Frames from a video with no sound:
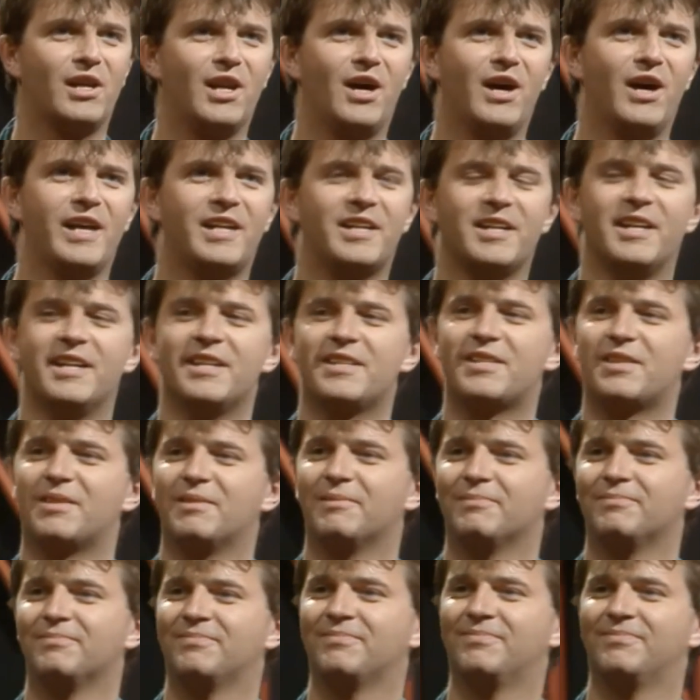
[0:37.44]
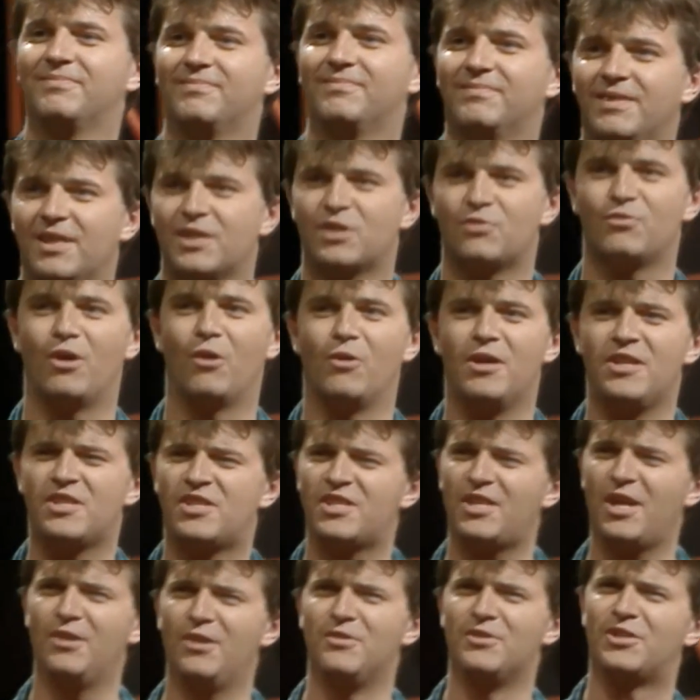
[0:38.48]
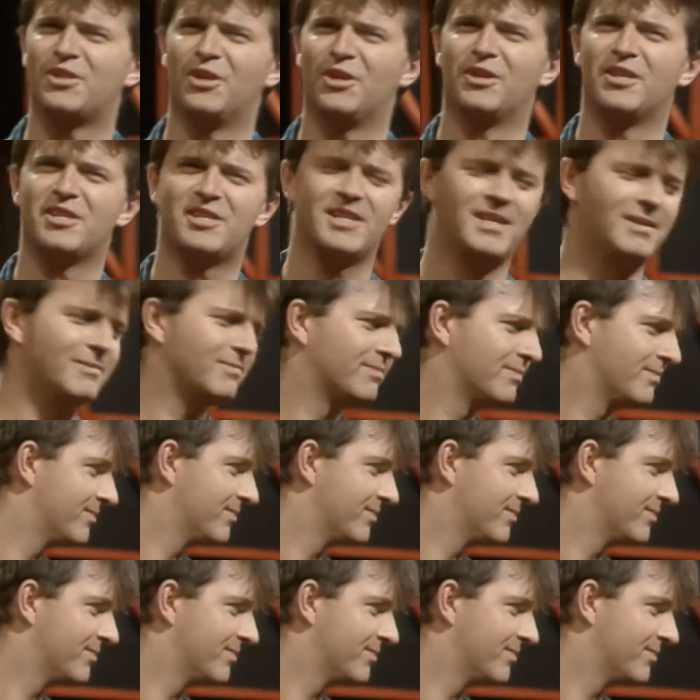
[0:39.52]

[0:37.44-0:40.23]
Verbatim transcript: well, I like uh, it. it's Rolling Stones song, isn't it?